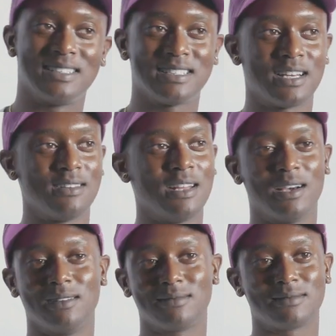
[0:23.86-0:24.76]
so
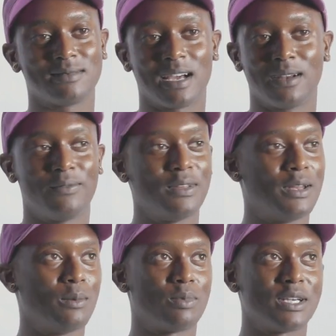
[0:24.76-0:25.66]
no, I don't feel
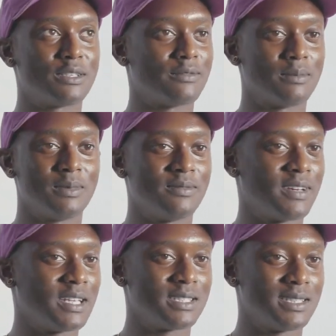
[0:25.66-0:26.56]
no pressure from the fake